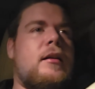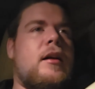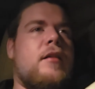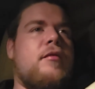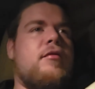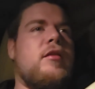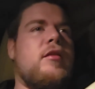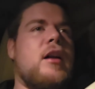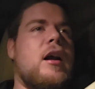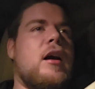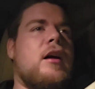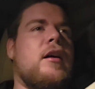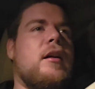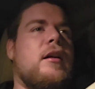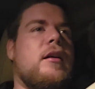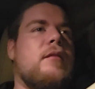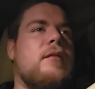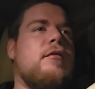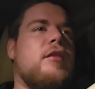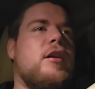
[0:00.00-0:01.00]
definitely not
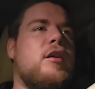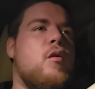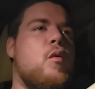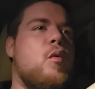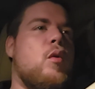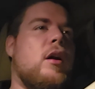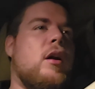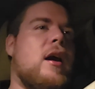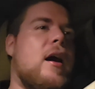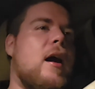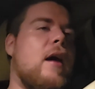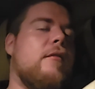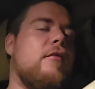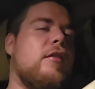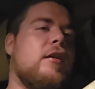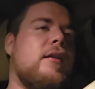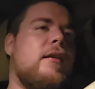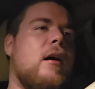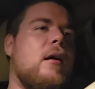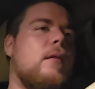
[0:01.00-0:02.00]
going to record
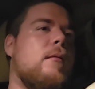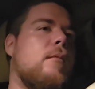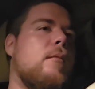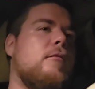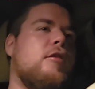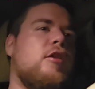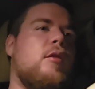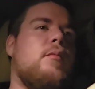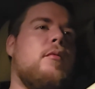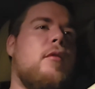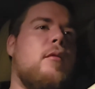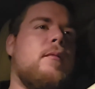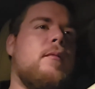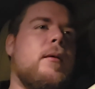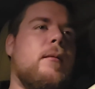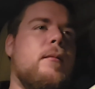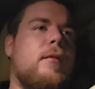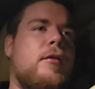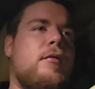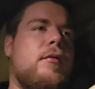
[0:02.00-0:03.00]
every time I'm jump
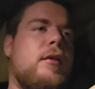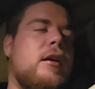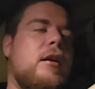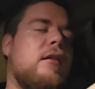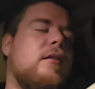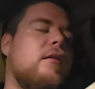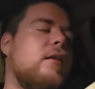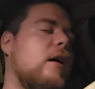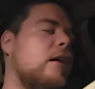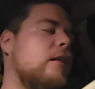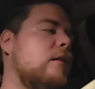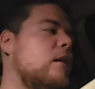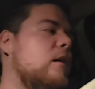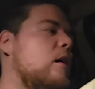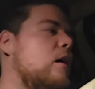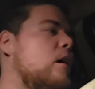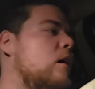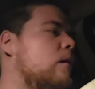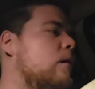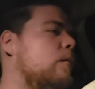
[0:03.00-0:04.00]
roping between a set.
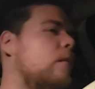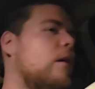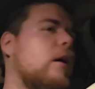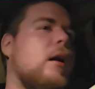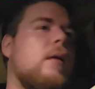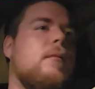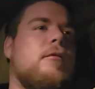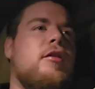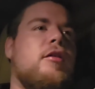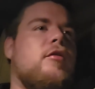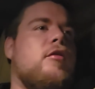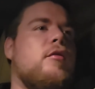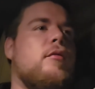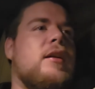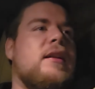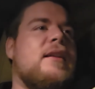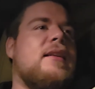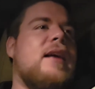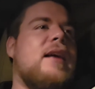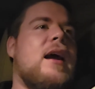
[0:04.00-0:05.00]
But I'm just
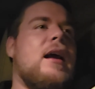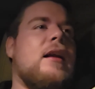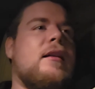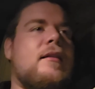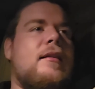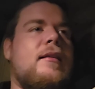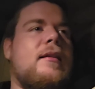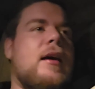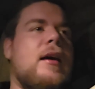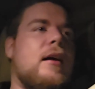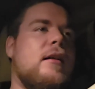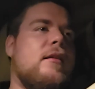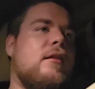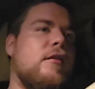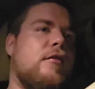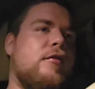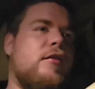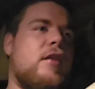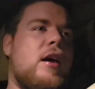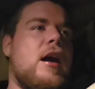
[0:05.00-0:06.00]
doing 10
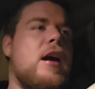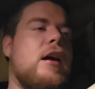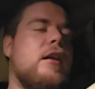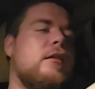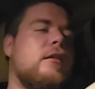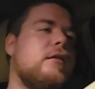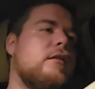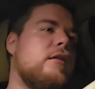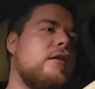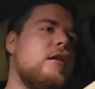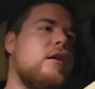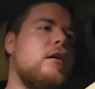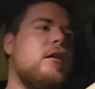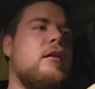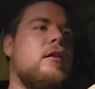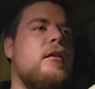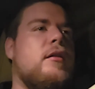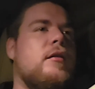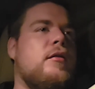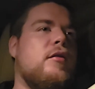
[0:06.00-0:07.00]
sets of 10.
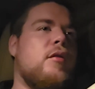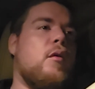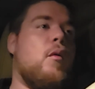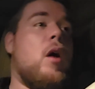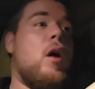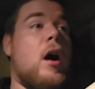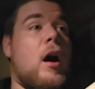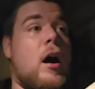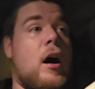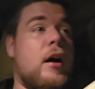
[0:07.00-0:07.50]
So